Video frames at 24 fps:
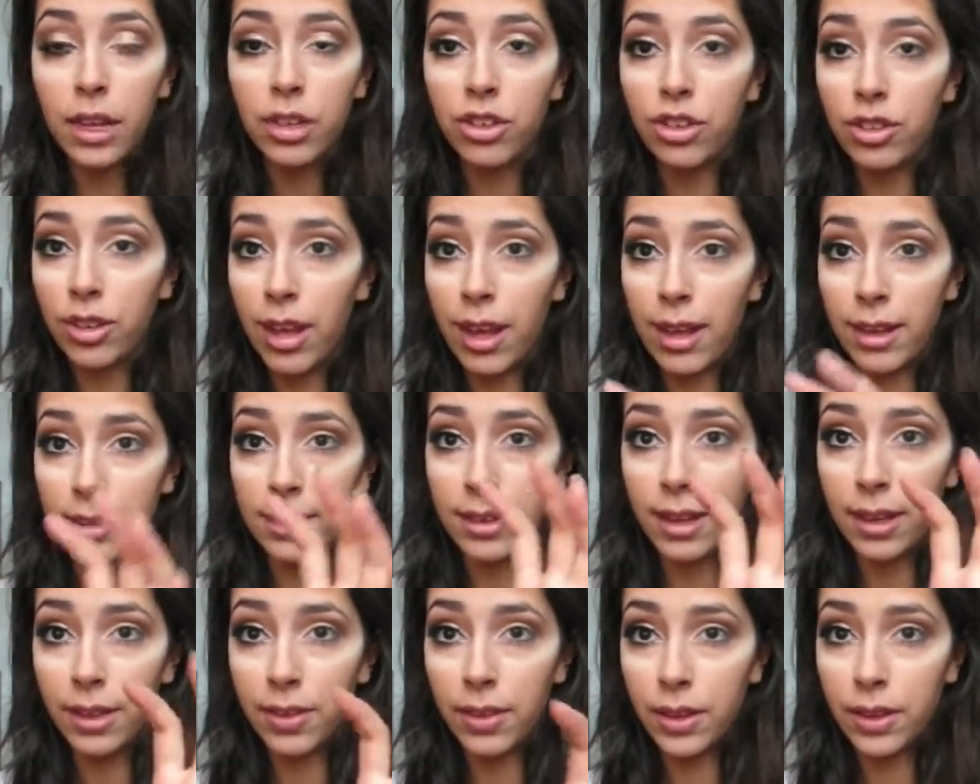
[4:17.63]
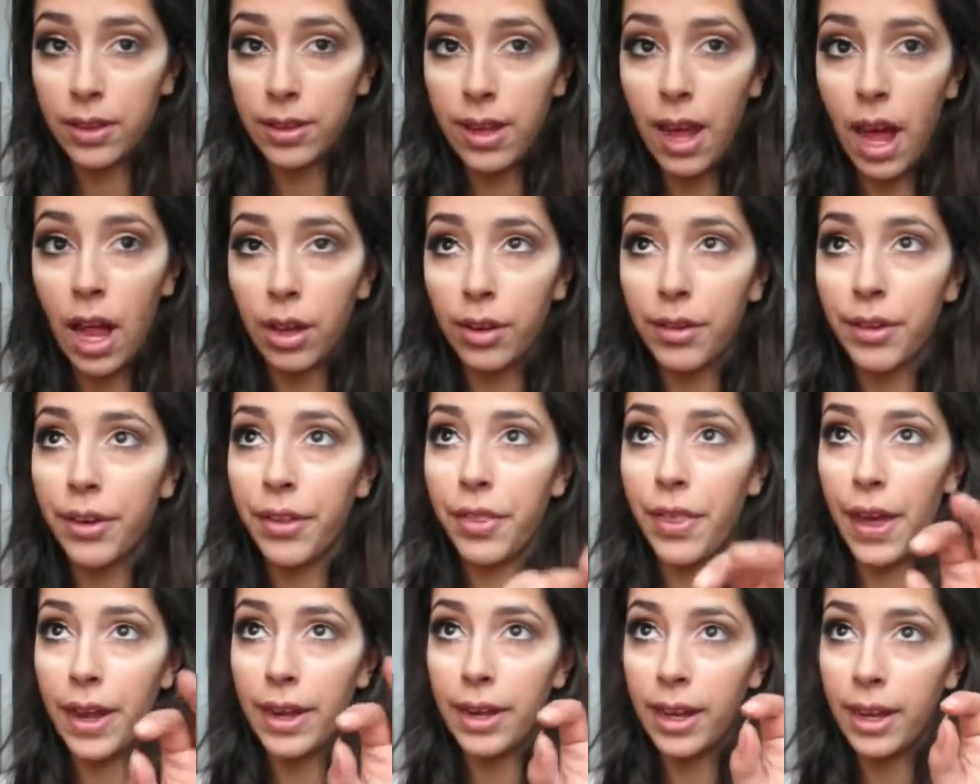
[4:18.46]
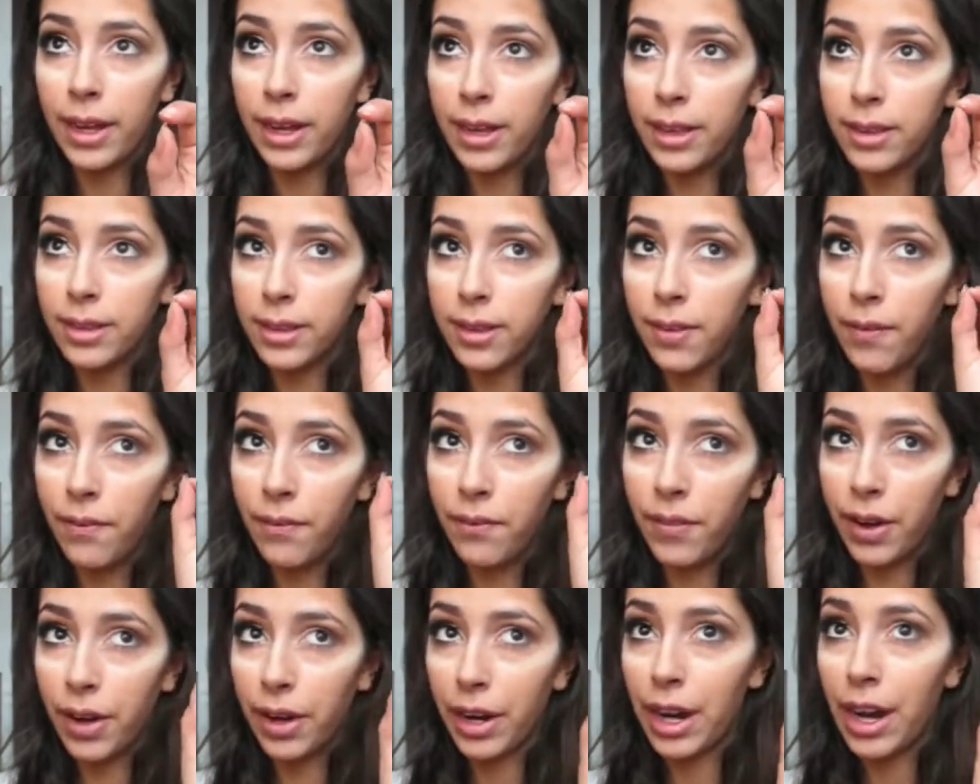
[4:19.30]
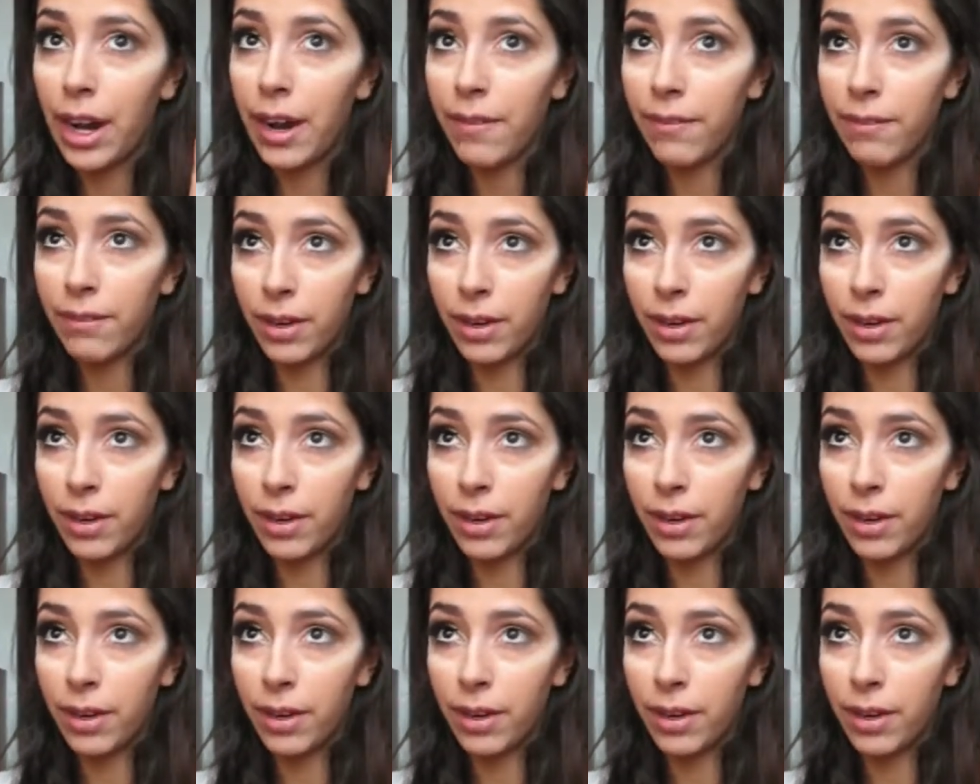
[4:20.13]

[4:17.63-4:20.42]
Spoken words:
she has like this color that it's very,